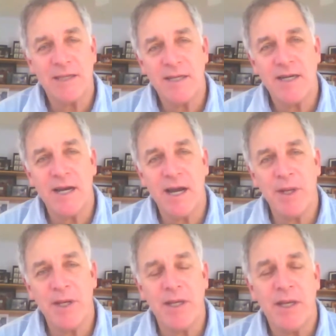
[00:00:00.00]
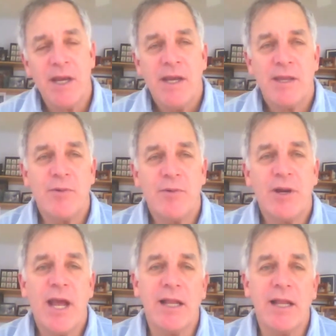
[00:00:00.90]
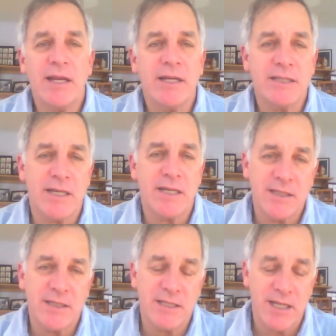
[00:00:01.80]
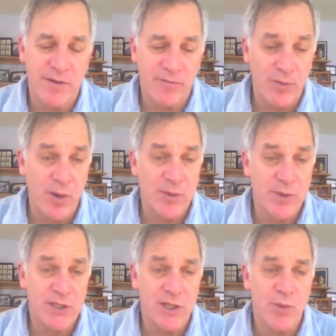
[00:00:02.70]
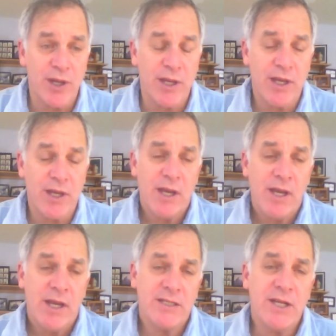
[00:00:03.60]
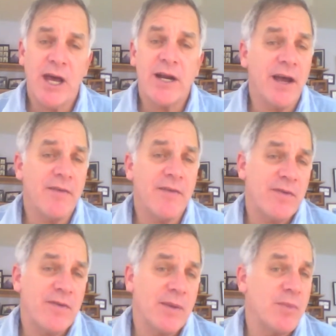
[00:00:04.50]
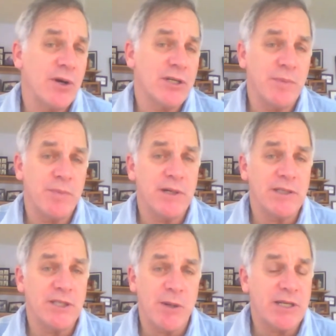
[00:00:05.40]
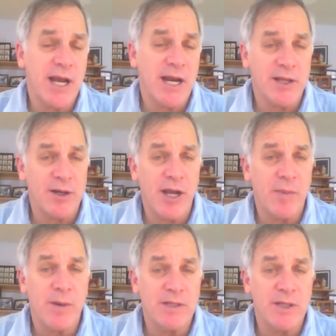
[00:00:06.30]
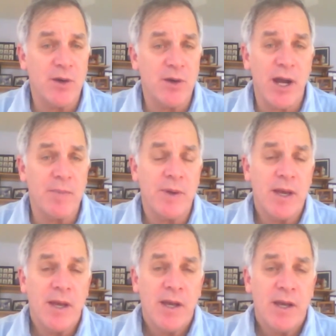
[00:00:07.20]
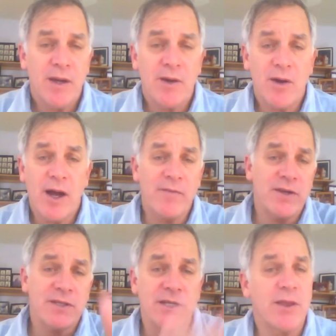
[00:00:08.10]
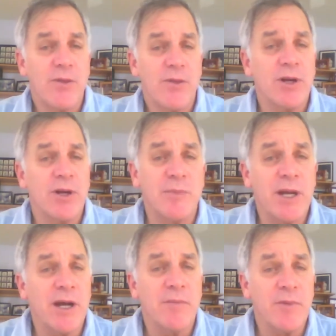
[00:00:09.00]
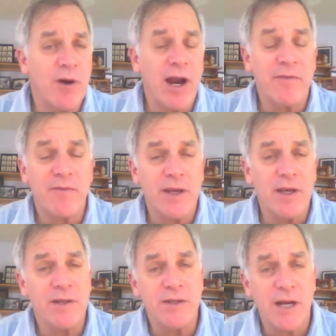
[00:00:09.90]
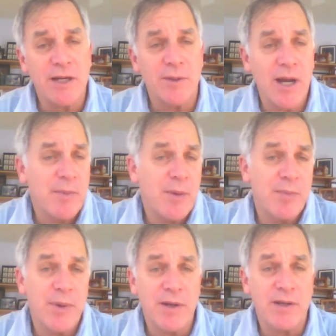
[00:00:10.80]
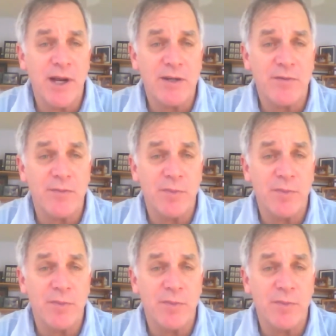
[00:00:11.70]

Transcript: Yeah. I mean, the reality is, as I said a few moments ago, it's not enough anymore to build spectacular companies, though I'm, you know, obviously thrilled to be on with Rafi and I'm a big Dr.